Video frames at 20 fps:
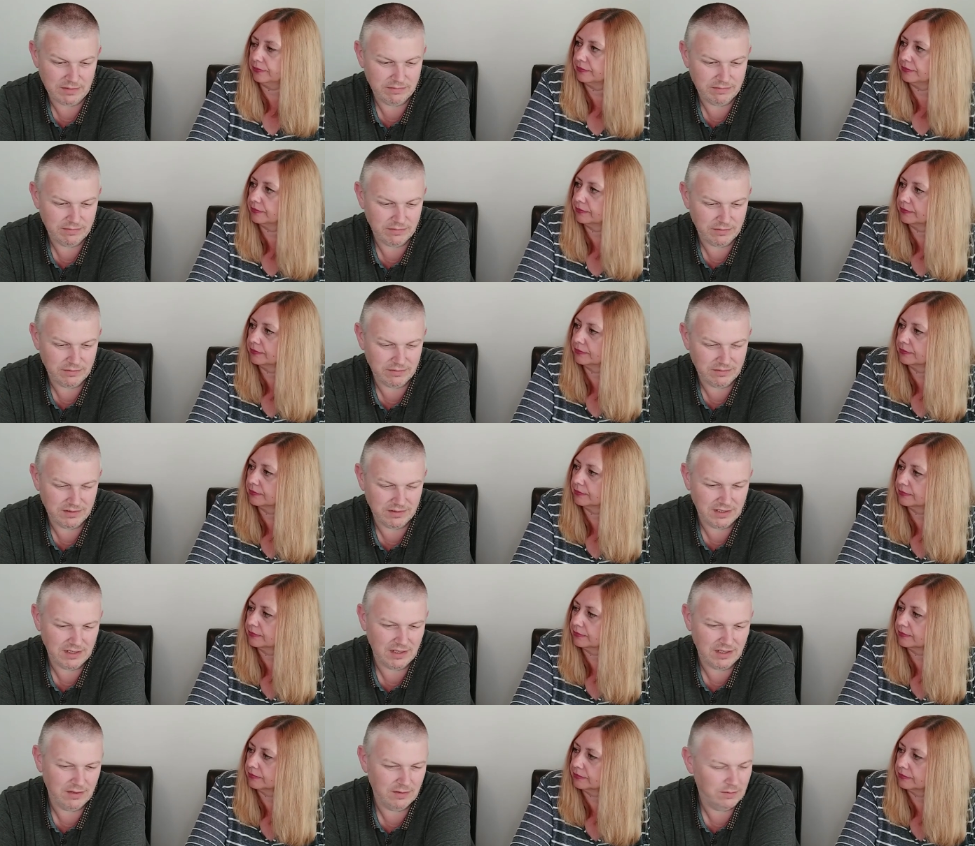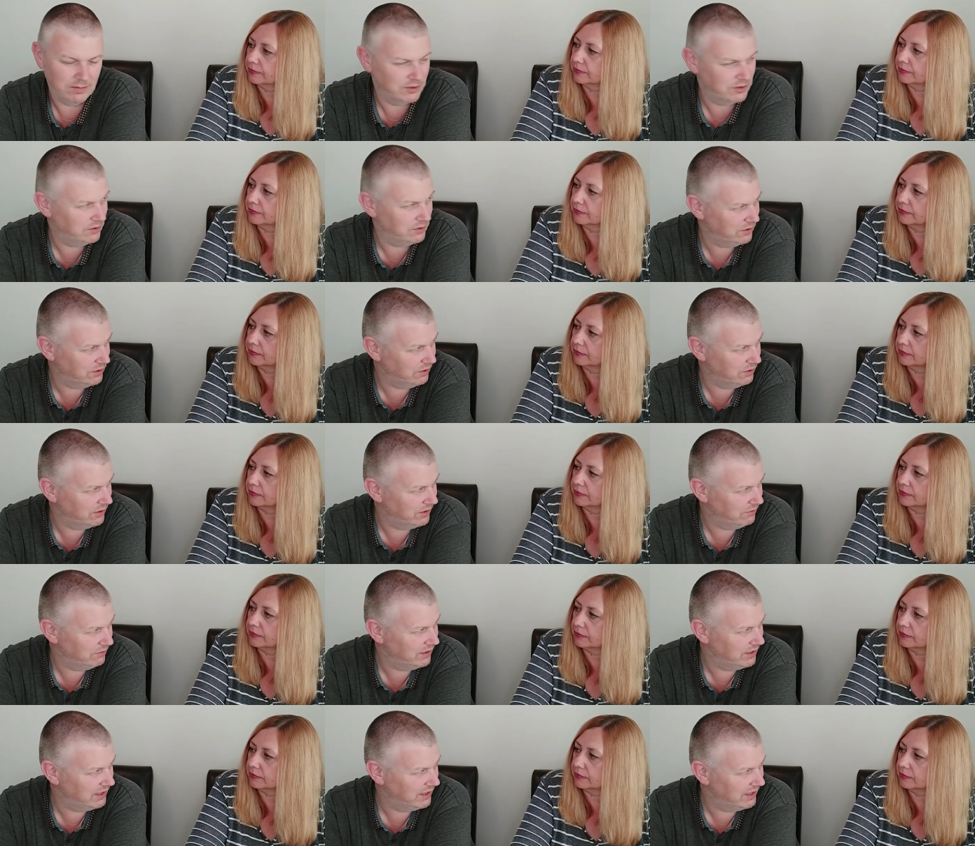Speaker 1: we thought, oh, no, we should have
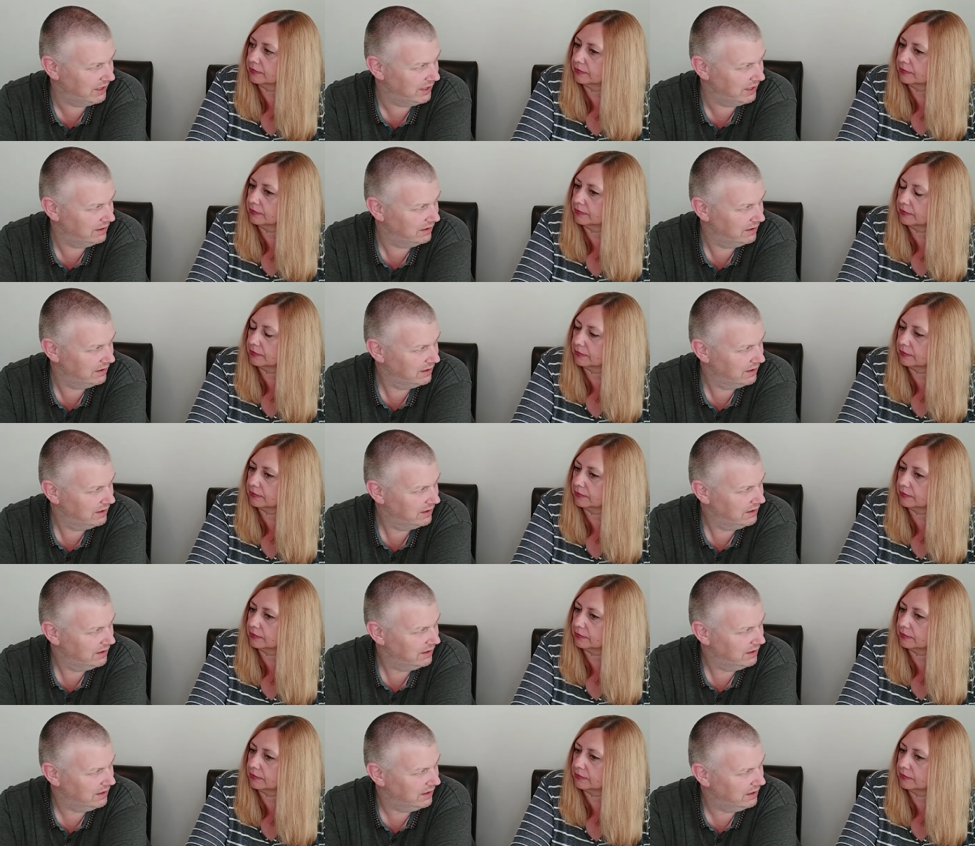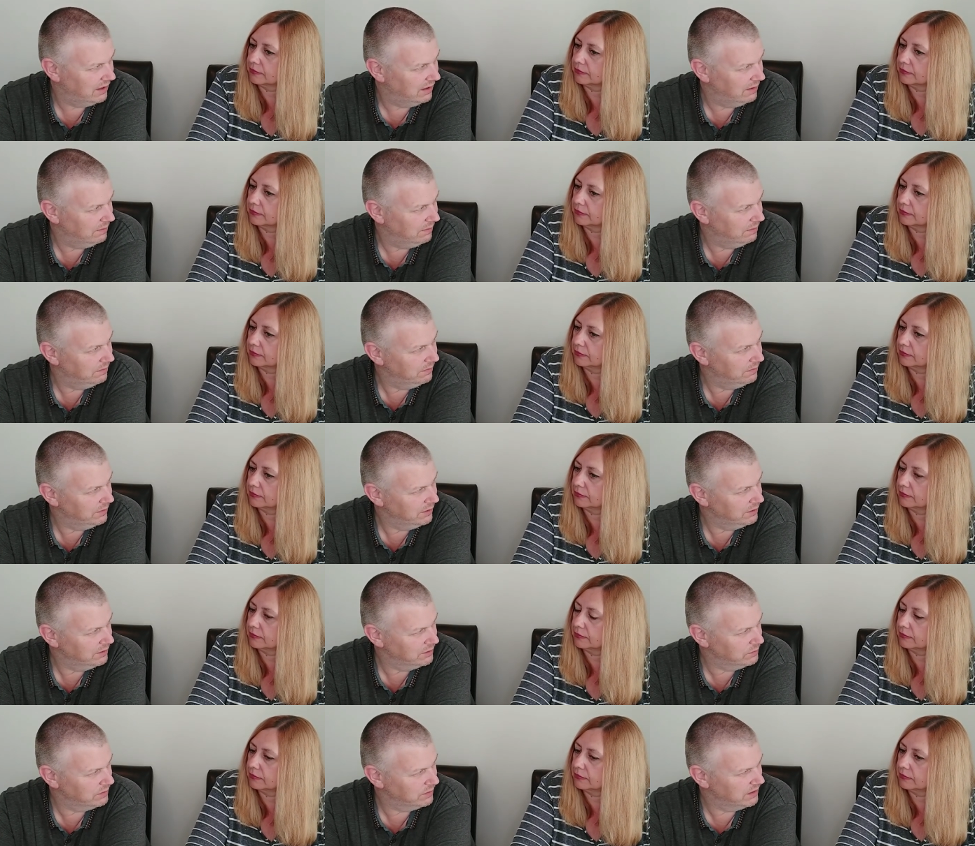got it really
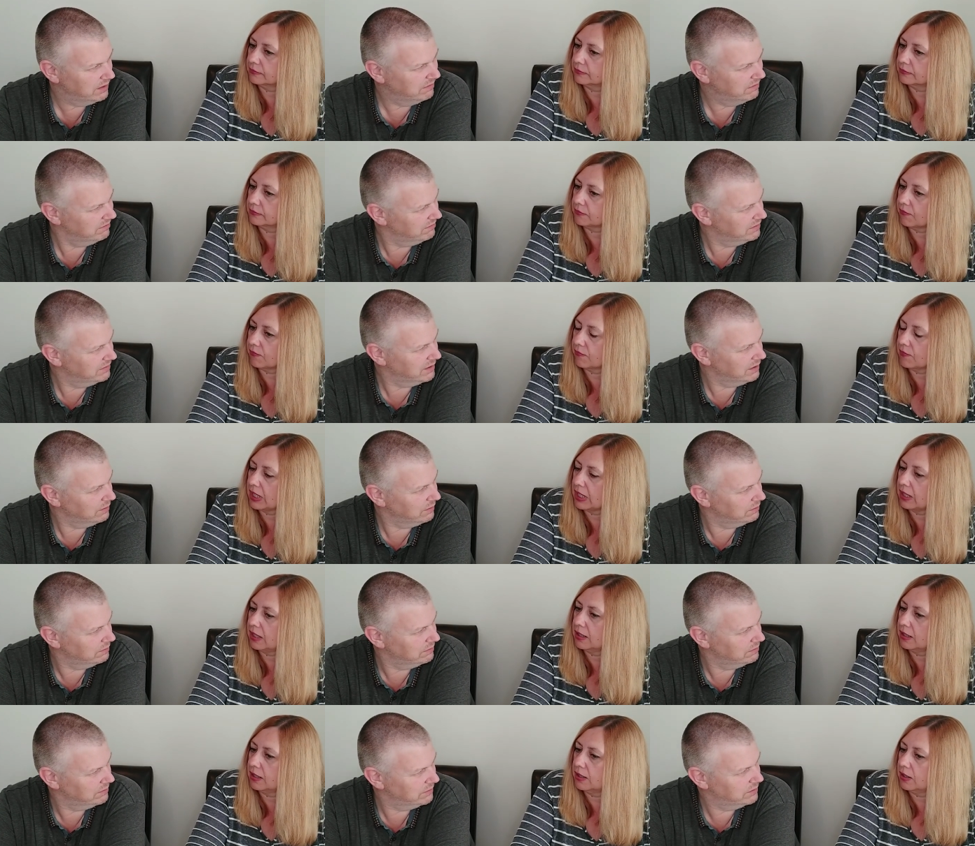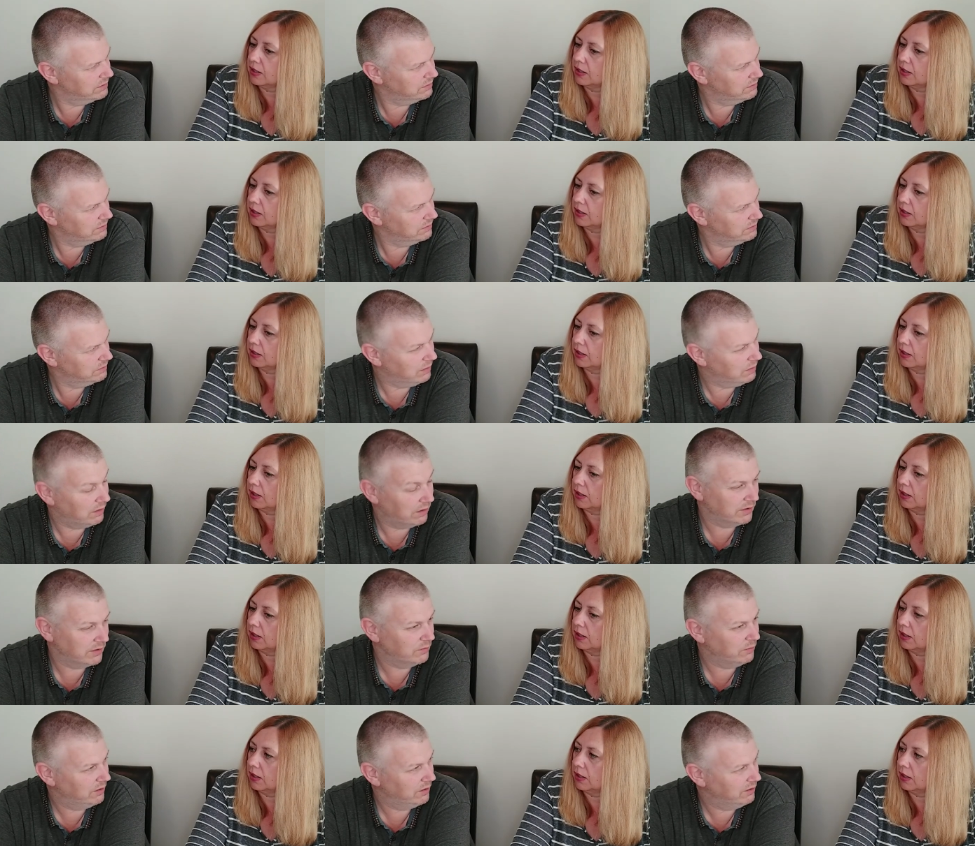um, because we did, did.
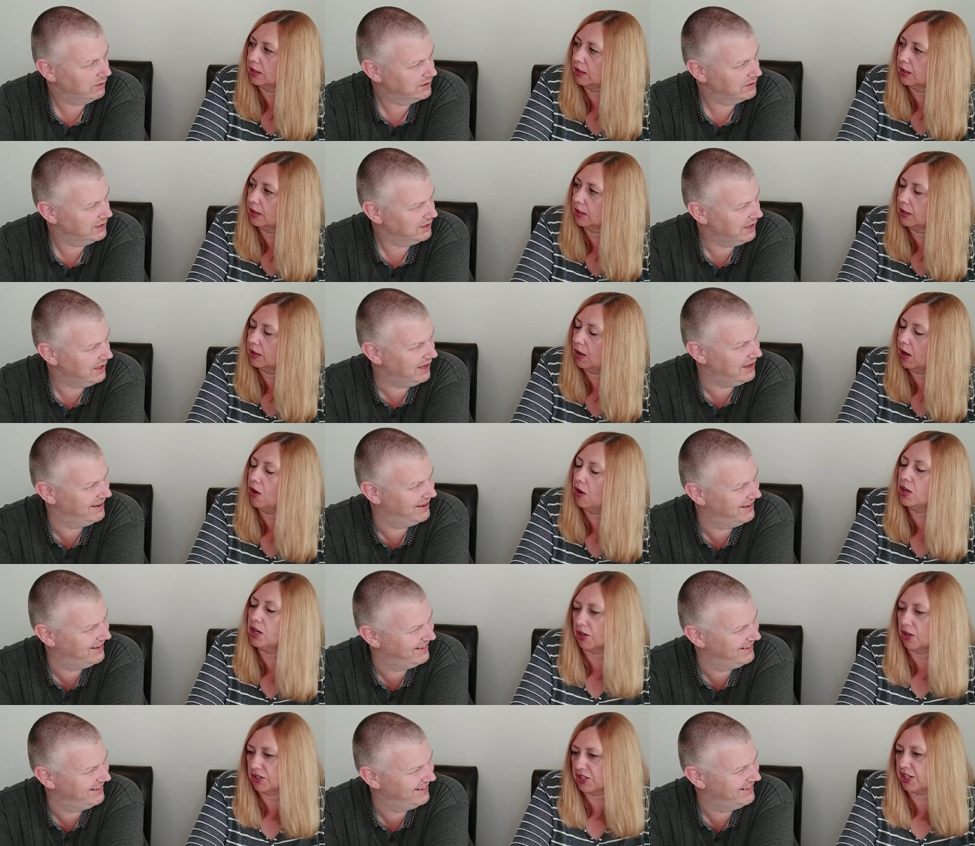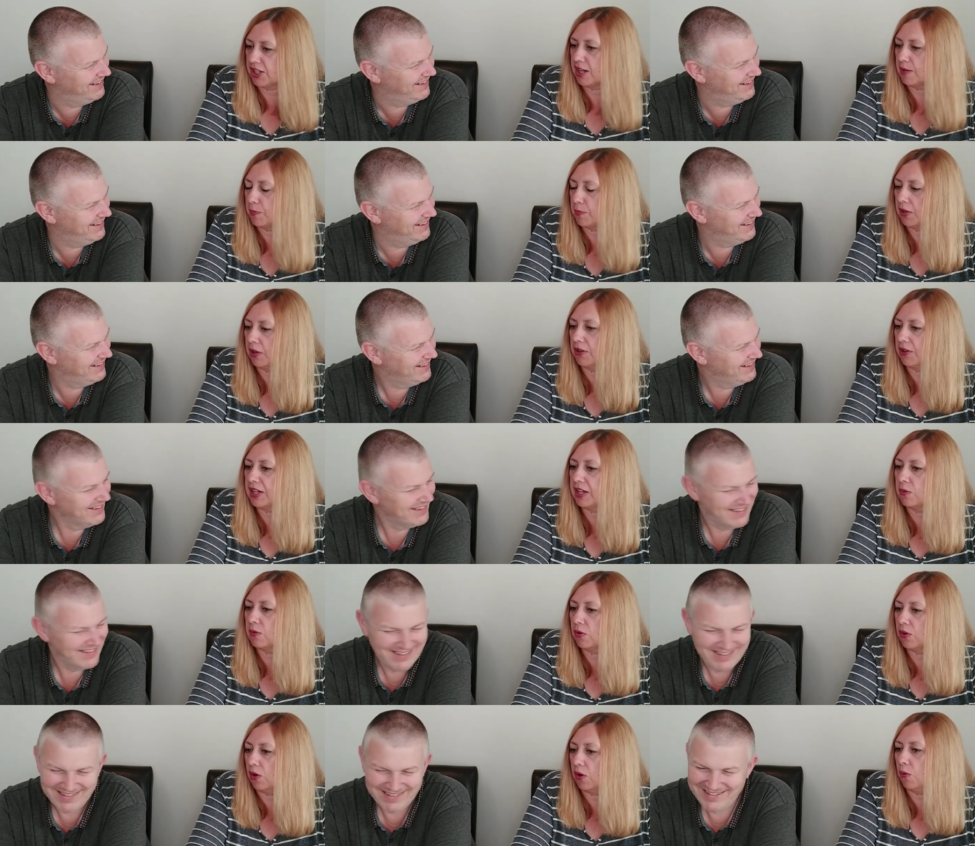Well, I quite liked it. I liked it, but
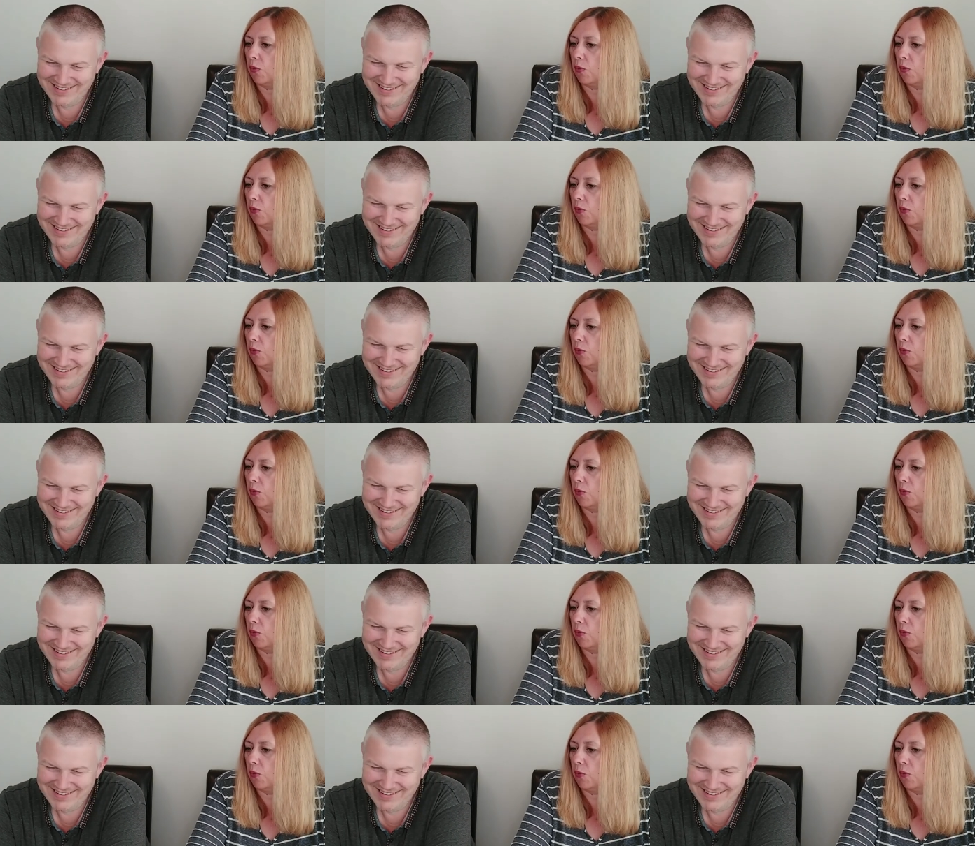I think